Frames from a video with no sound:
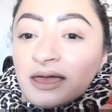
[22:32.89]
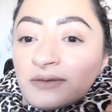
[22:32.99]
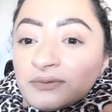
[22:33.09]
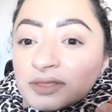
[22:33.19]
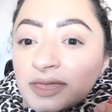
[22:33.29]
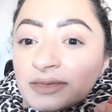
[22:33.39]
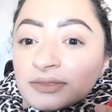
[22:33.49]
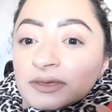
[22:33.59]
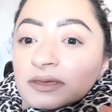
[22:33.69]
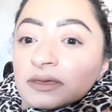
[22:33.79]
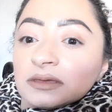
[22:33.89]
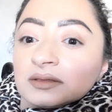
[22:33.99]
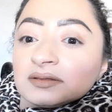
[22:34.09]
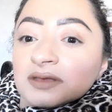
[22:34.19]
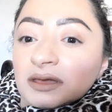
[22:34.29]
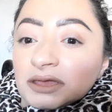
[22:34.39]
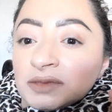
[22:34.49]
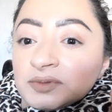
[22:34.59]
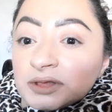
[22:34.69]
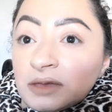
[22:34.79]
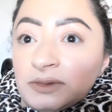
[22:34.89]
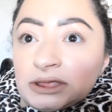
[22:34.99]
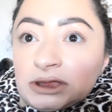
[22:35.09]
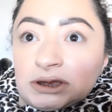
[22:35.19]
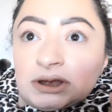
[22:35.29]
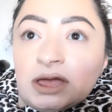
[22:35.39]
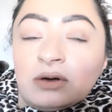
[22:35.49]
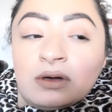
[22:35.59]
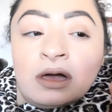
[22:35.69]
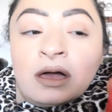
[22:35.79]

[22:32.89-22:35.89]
I feel like the sun keeps coming in and out.